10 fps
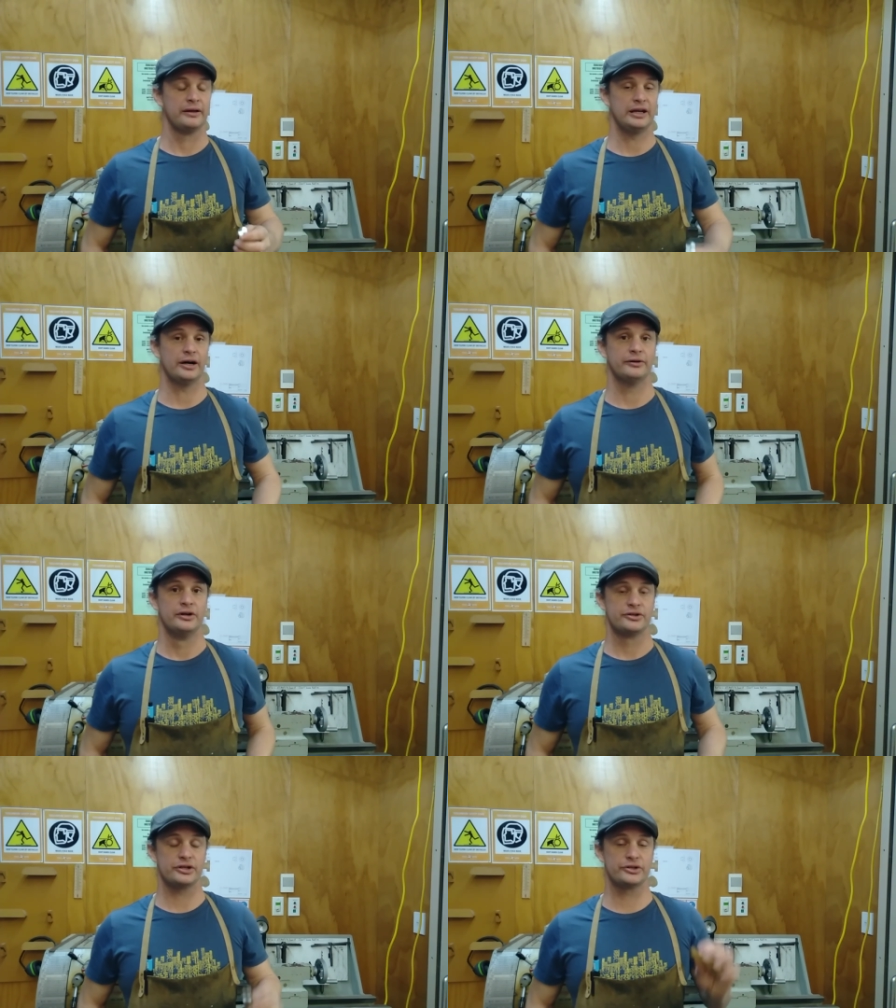Now,
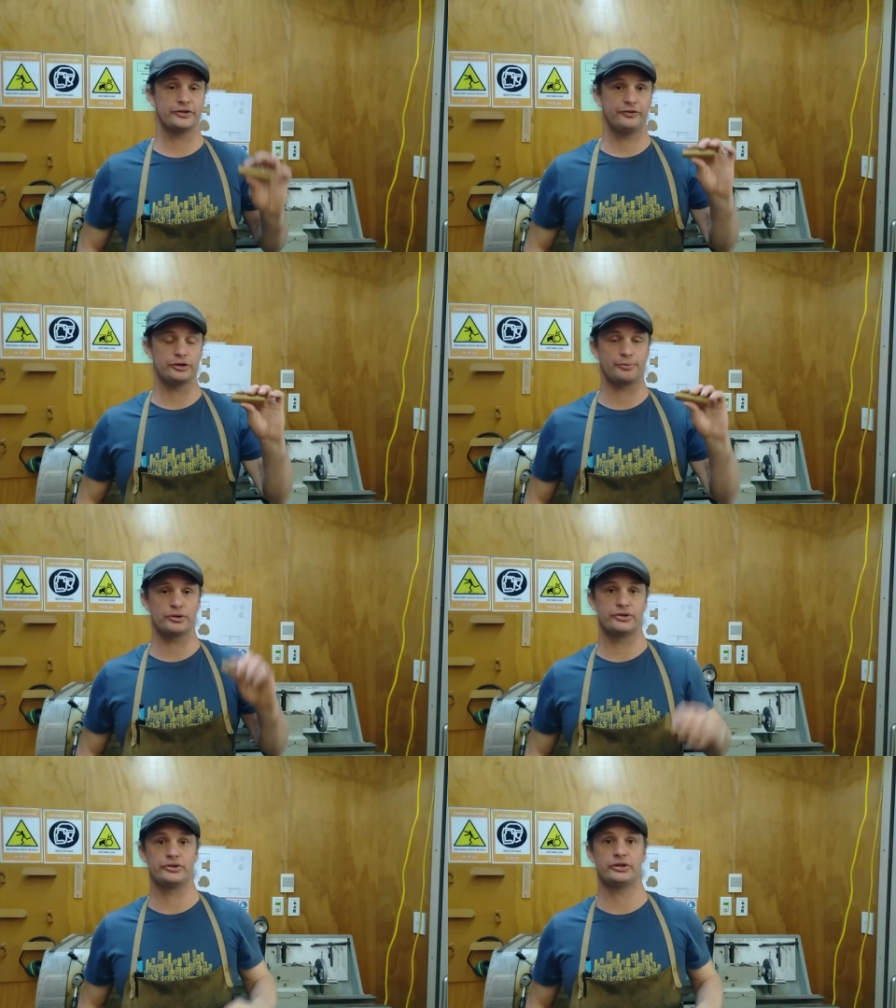so this is the first
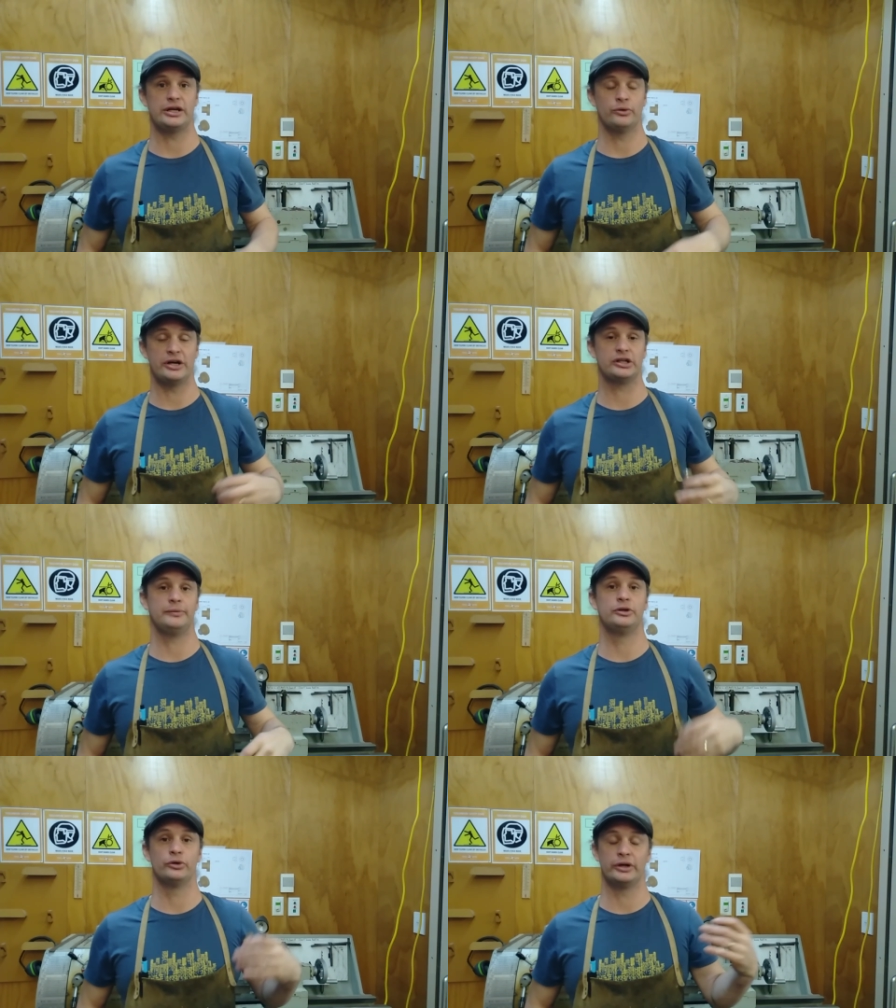process that you'll actually
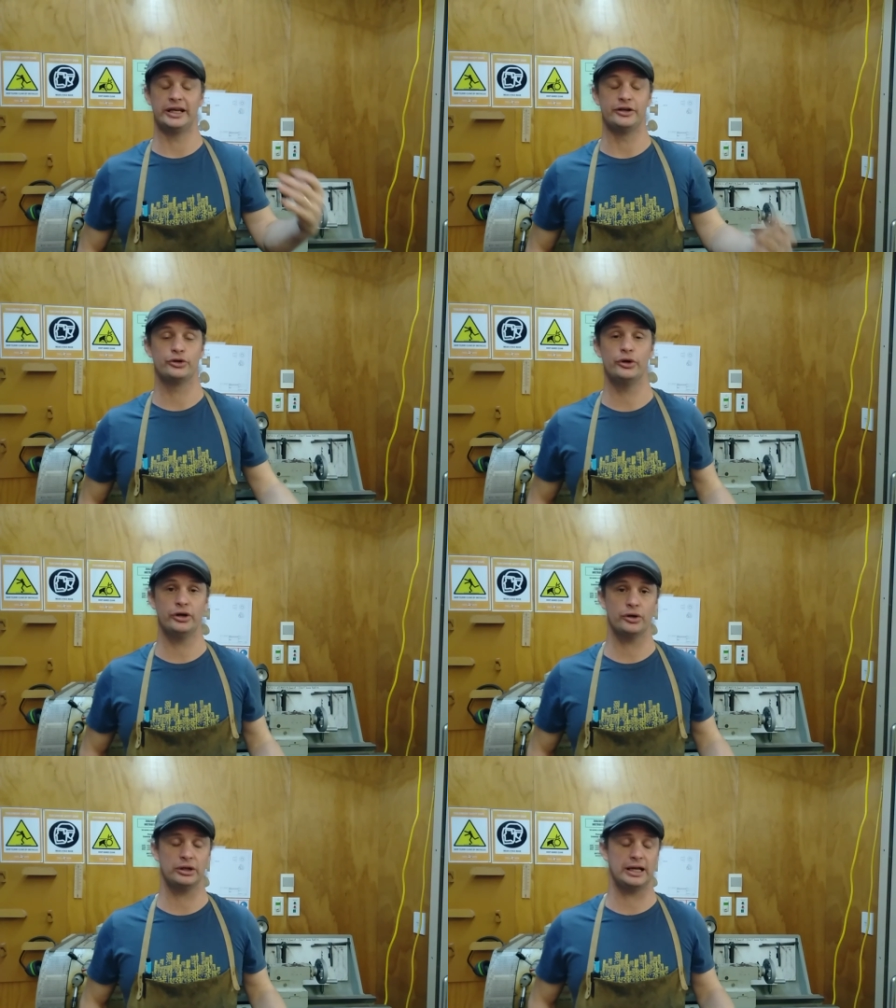be doing any
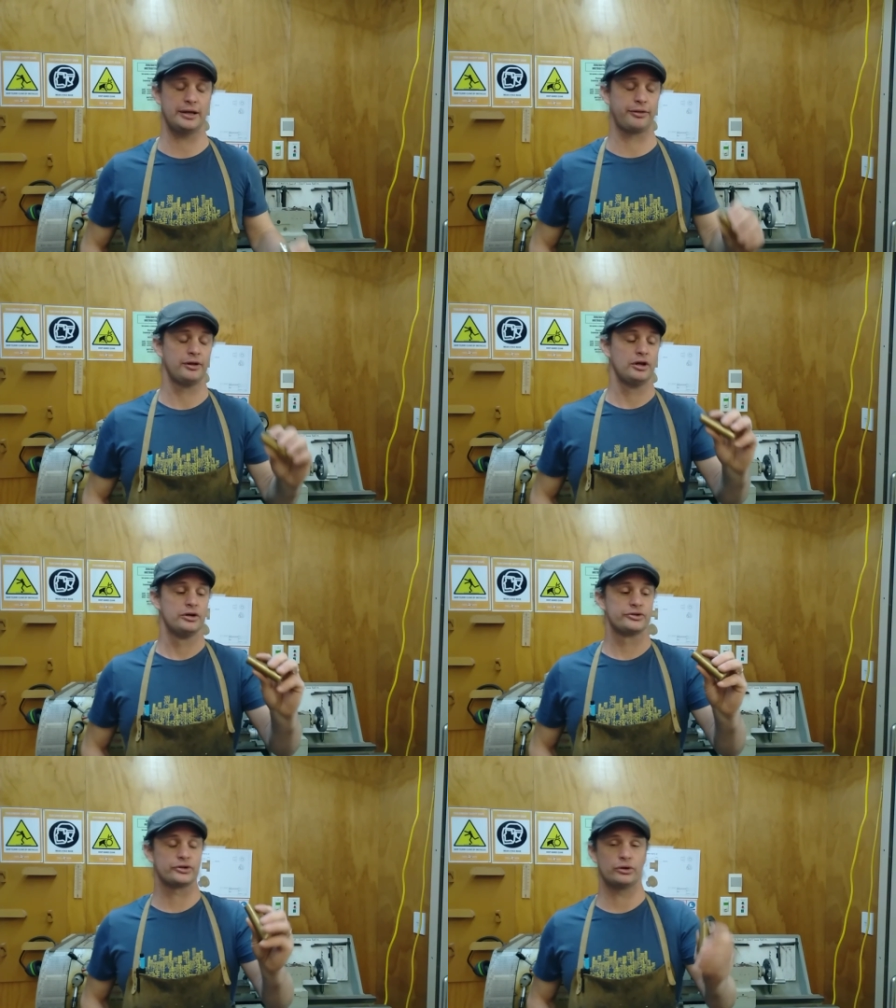turning on the lathe.
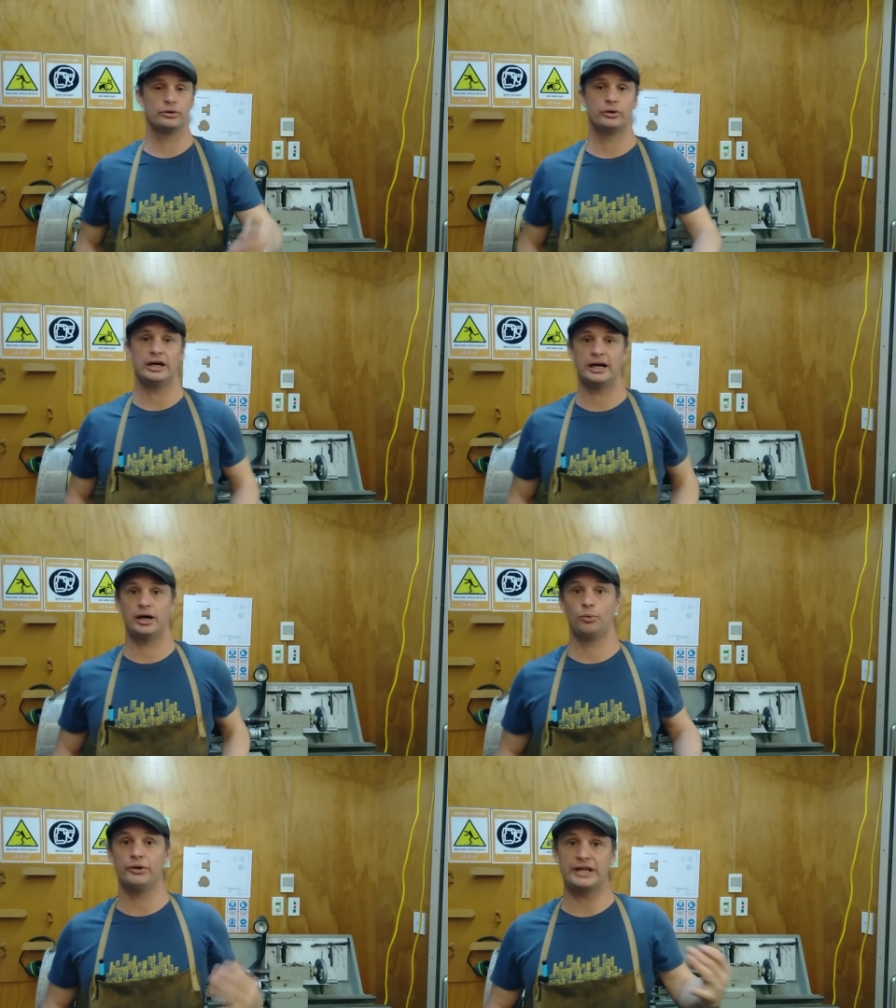So
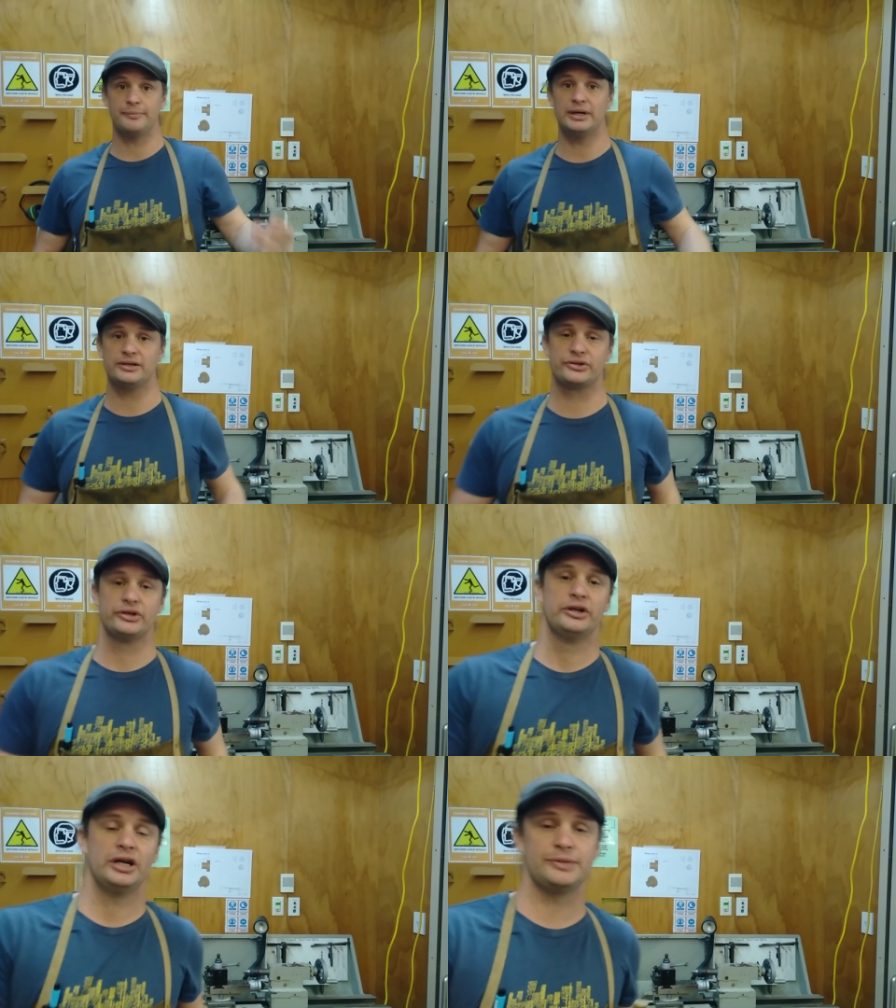uh, what that
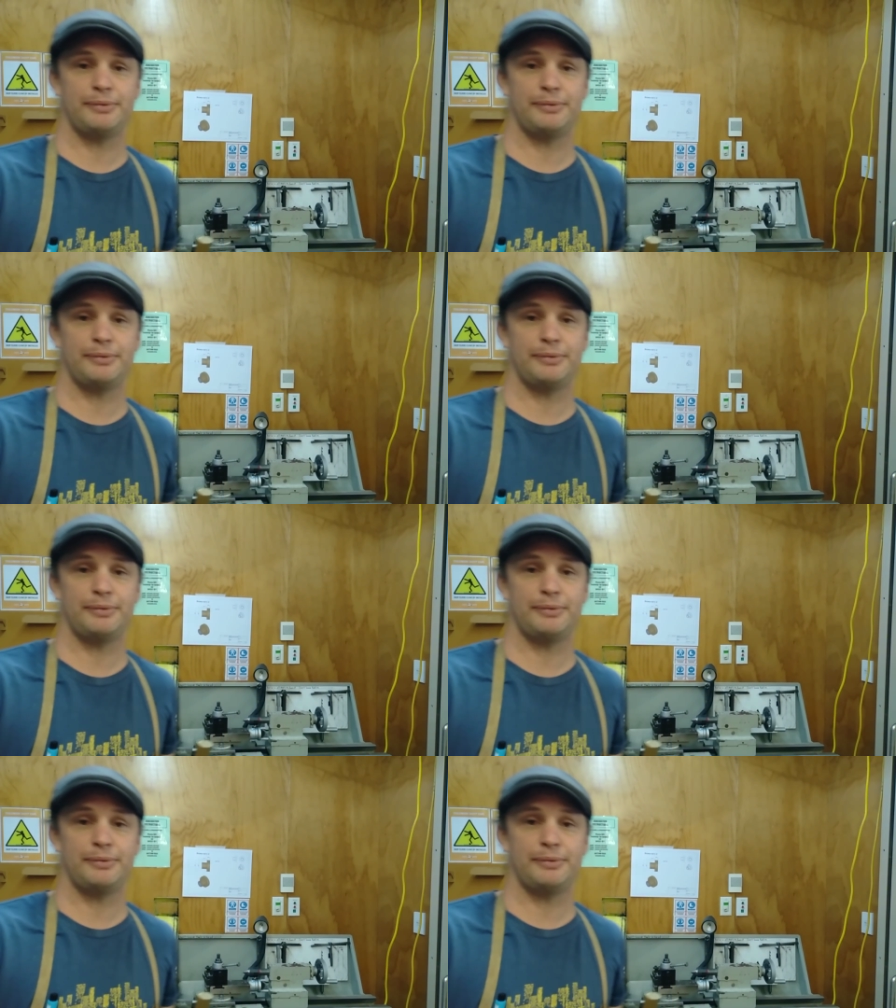means is